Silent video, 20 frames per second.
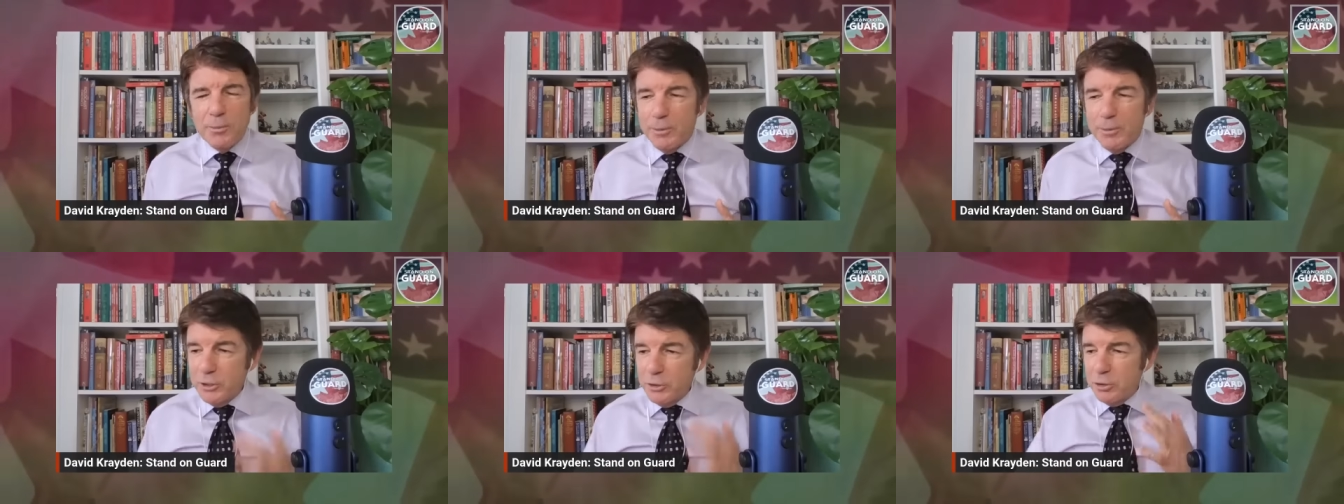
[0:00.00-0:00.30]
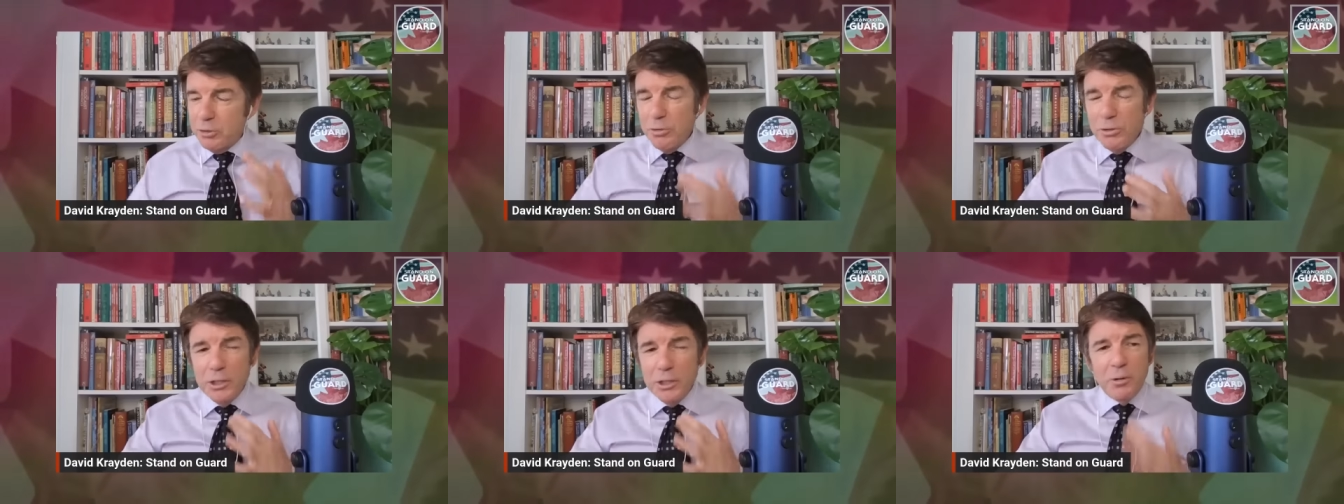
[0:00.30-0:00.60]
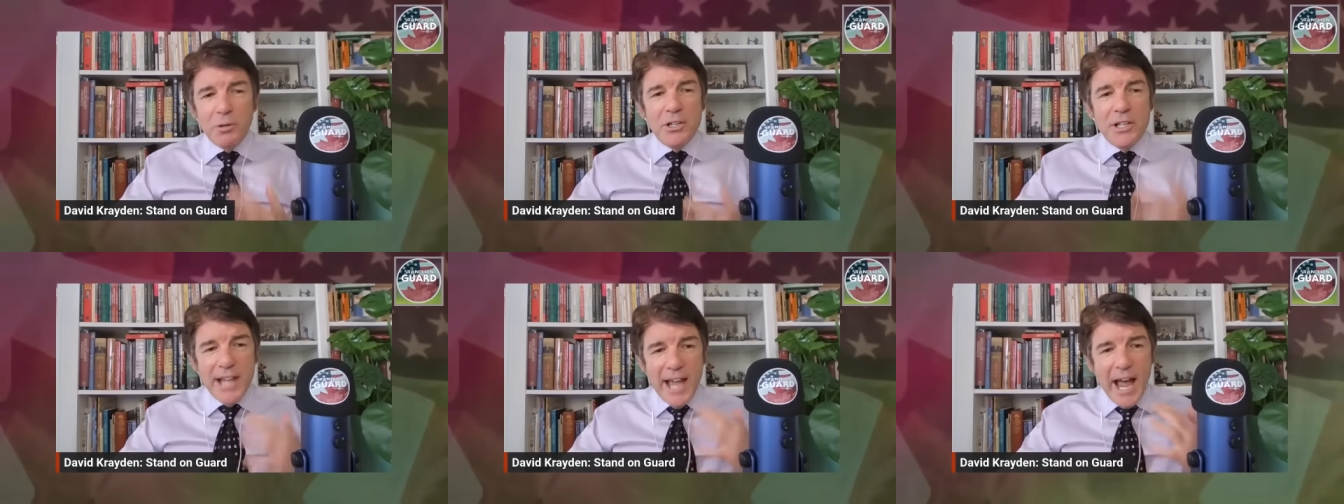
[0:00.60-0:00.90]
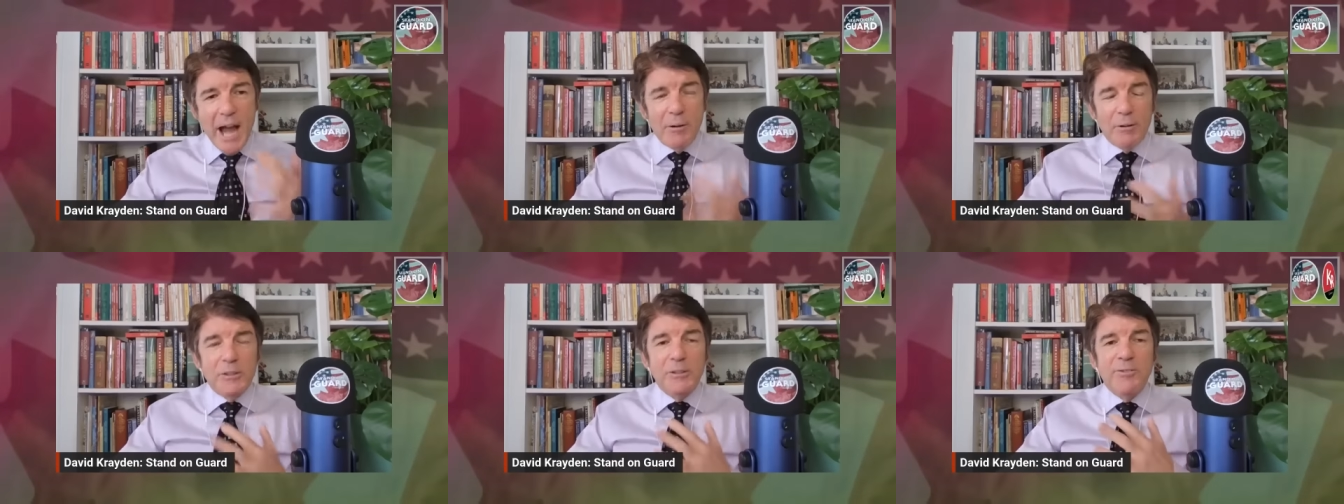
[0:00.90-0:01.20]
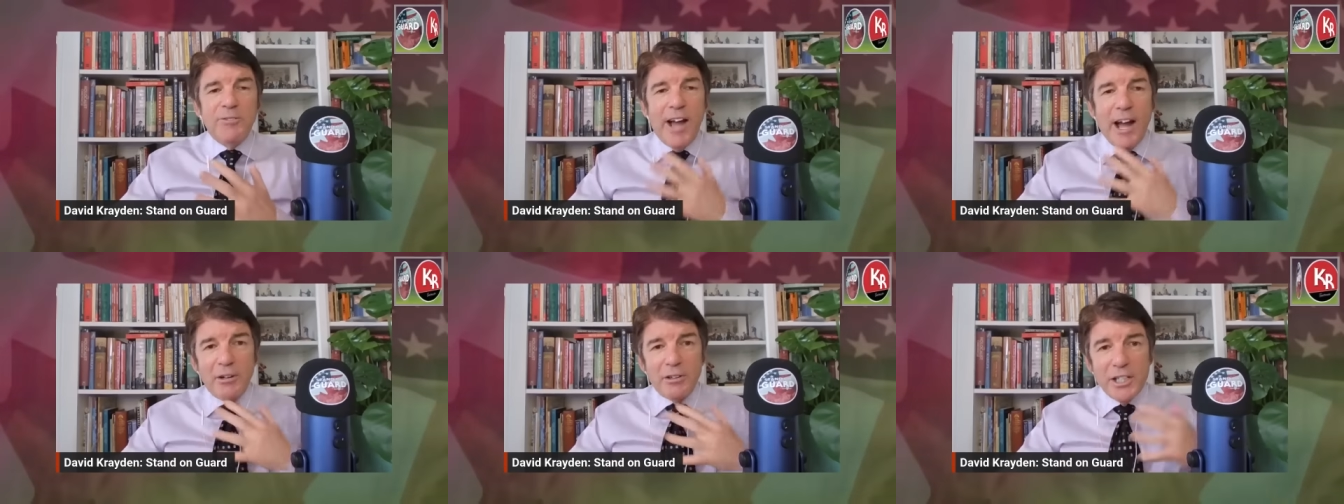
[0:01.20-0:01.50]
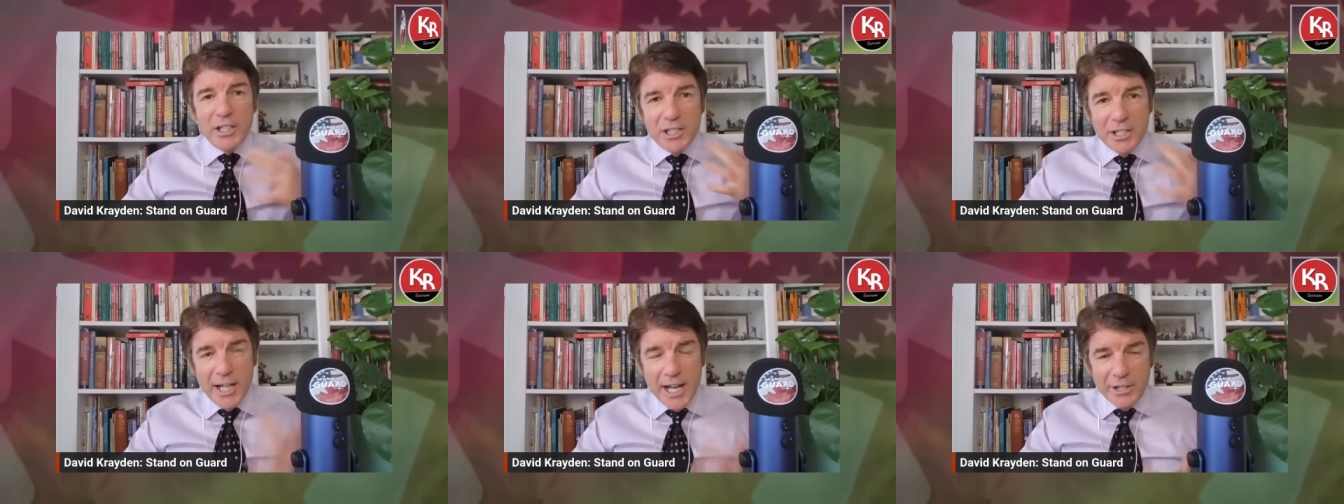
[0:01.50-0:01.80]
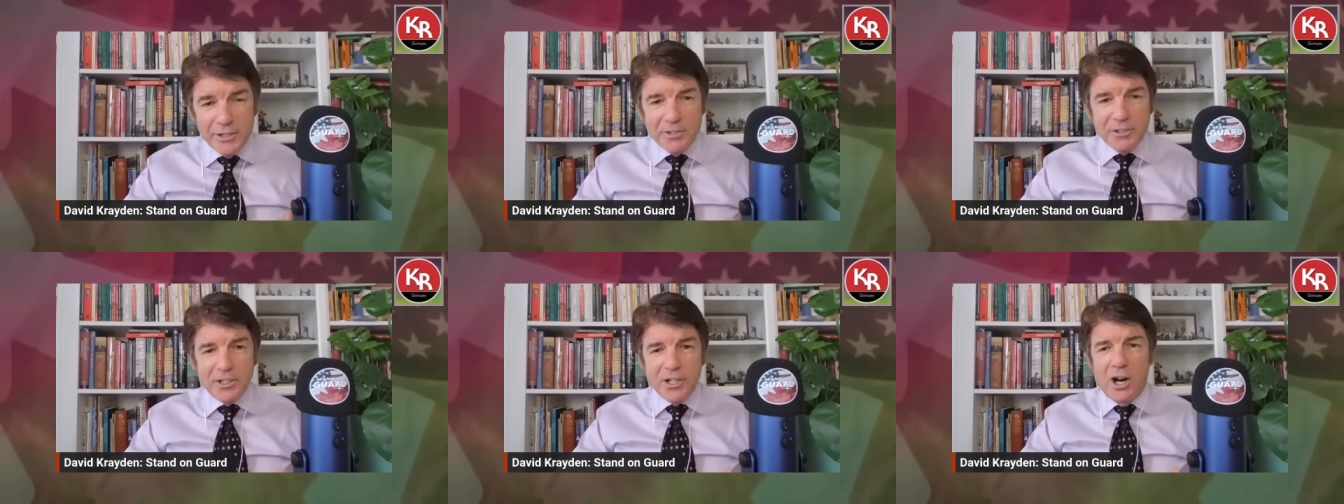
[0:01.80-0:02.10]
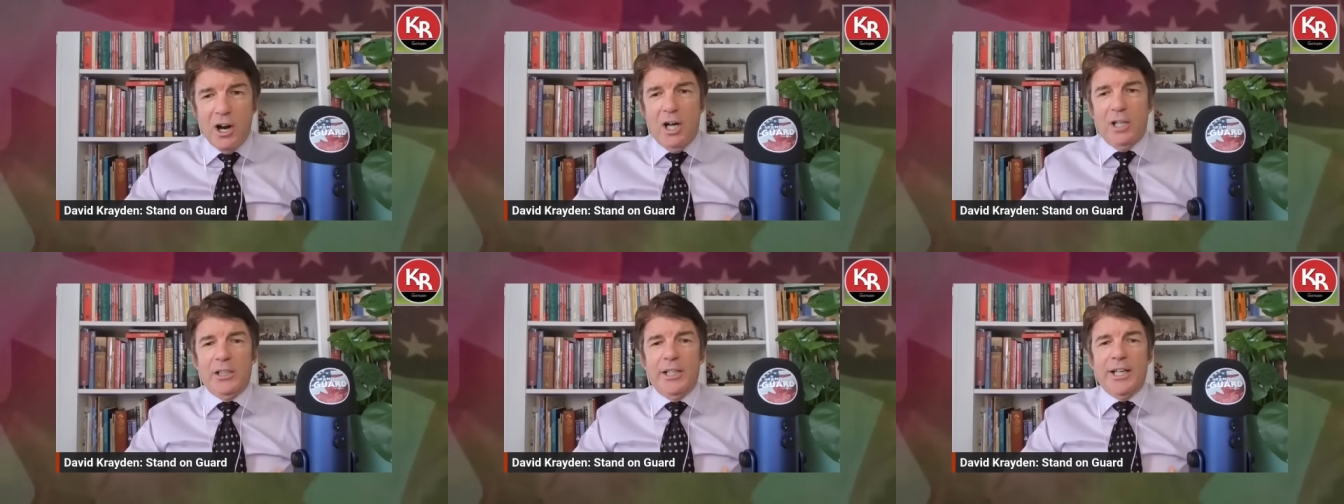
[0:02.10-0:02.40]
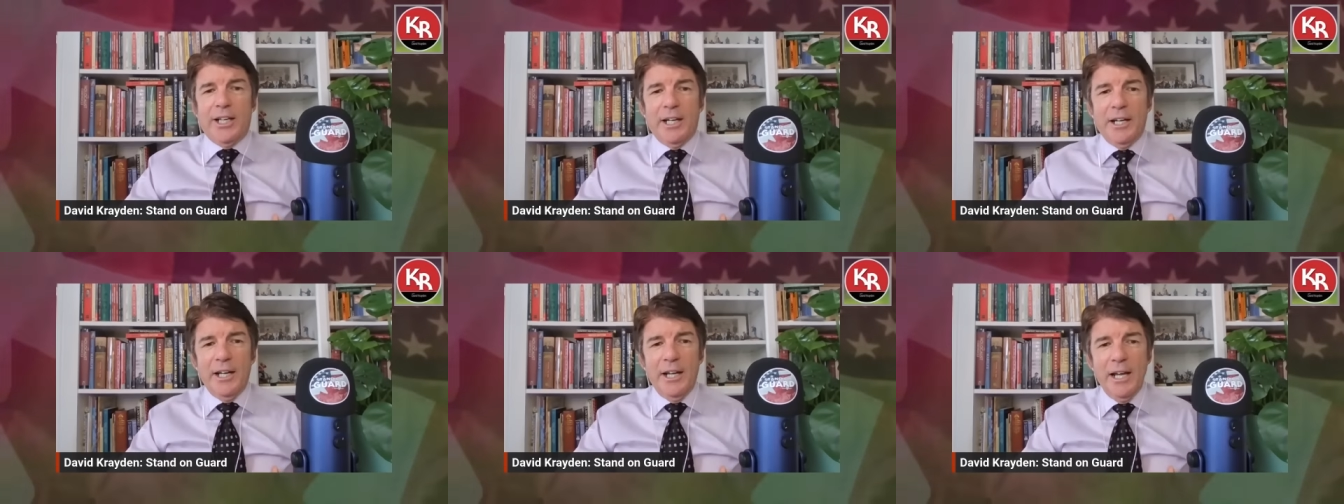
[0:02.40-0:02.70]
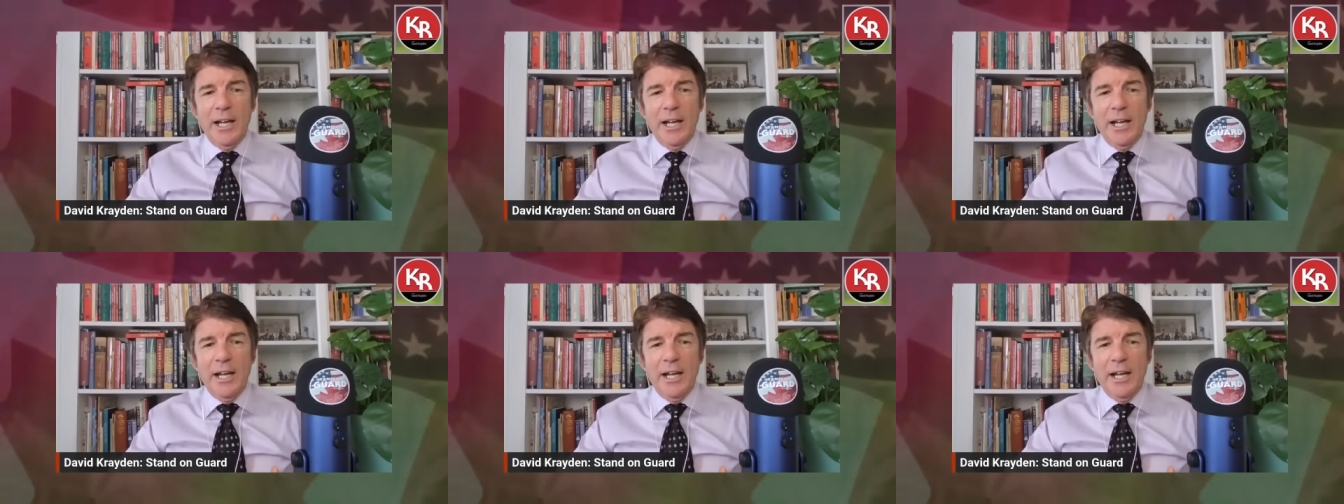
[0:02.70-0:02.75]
But Trudeau now has found another calling.